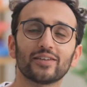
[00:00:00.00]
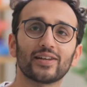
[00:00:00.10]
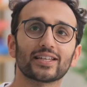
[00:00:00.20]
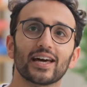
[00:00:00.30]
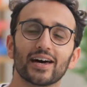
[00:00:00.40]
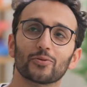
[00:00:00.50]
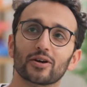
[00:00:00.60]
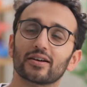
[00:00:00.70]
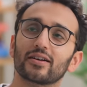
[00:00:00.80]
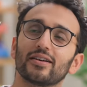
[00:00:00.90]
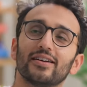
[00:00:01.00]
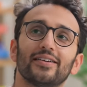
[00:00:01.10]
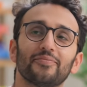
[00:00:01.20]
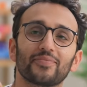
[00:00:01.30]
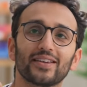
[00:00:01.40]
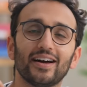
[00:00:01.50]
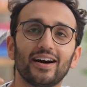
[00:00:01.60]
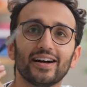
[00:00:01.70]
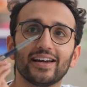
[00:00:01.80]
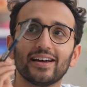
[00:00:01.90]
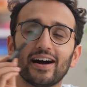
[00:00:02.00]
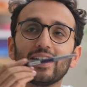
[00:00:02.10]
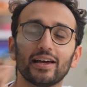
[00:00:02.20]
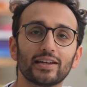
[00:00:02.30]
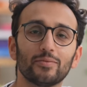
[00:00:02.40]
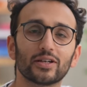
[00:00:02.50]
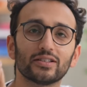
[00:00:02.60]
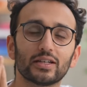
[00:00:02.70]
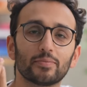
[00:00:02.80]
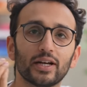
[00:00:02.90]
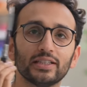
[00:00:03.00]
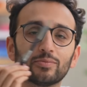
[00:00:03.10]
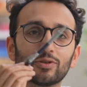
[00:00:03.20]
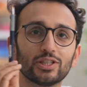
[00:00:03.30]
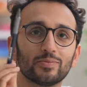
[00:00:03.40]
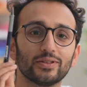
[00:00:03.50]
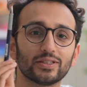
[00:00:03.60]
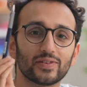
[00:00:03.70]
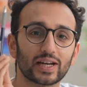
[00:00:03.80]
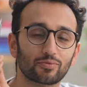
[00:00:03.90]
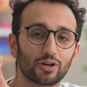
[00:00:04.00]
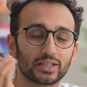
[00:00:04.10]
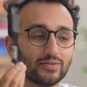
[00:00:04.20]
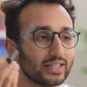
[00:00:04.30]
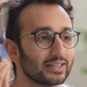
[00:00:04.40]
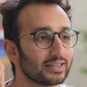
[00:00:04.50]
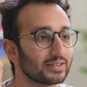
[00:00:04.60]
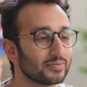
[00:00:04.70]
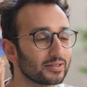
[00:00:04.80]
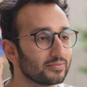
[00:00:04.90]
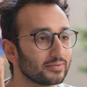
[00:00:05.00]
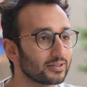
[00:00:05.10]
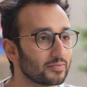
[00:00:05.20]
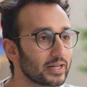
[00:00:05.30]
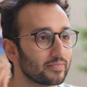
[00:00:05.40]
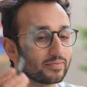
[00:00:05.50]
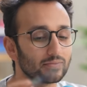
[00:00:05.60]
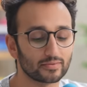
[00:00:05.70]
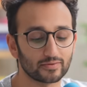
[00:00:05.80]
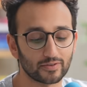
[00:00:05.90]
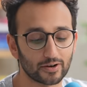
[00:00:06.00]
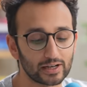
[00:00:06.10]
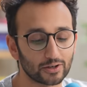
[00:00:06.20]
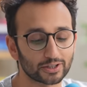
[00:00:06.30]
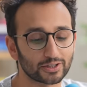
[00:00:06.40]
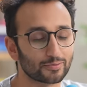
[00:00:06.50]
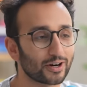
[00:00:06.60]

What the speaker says: stuff like that where I like it because it applies the principles of like productivity and systems and sort of my very logical